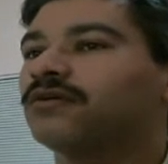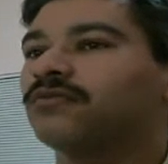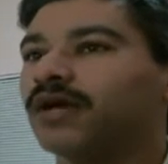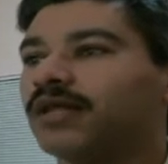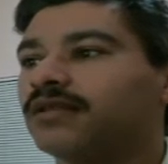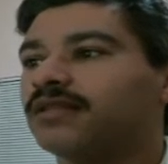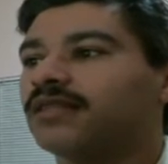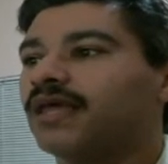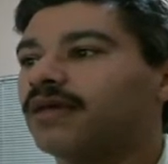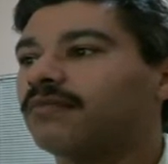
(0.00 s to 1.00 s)

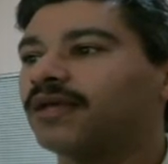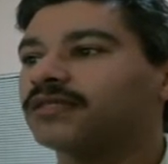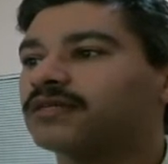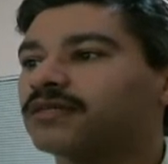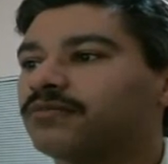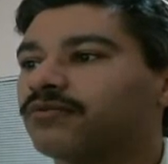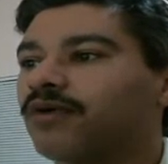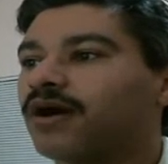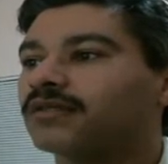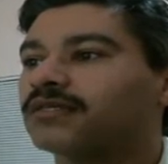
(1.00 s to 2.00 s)
when they basically
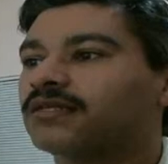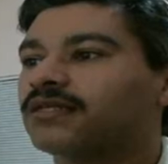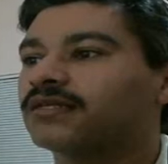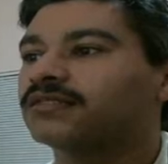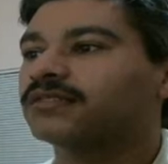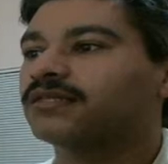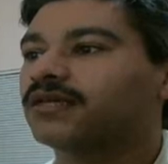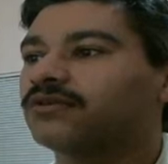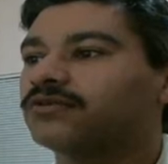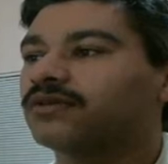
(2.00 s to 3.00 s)
proc to this and
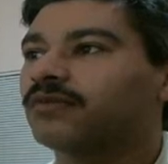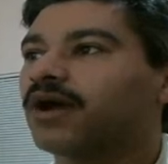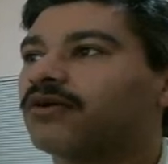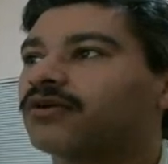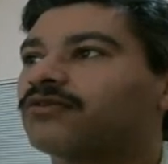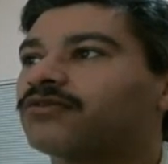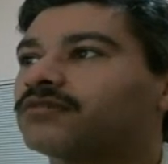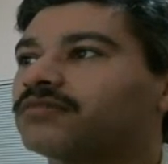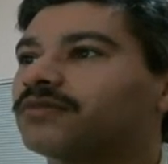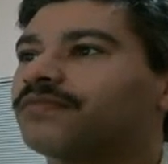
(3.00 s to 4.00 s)
they use their power and
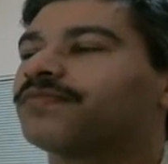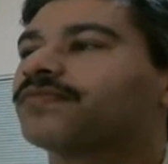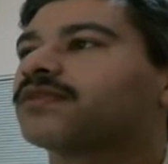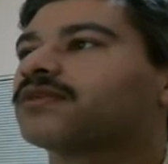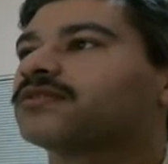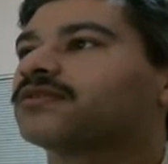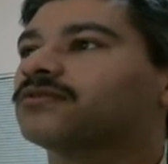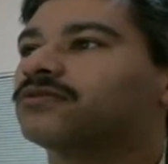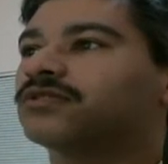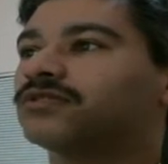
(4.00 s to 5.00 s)
charisma.
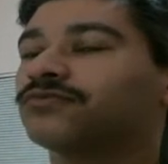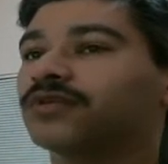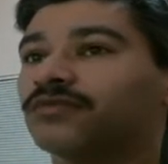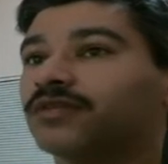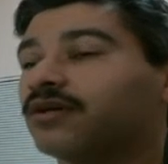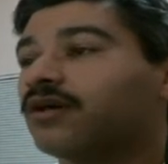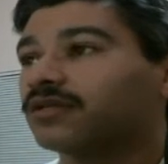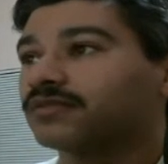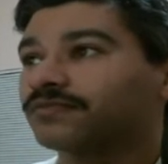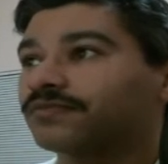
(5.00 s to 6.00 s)
So, which is really, really
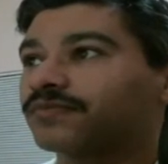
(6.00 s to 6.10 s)
awesome.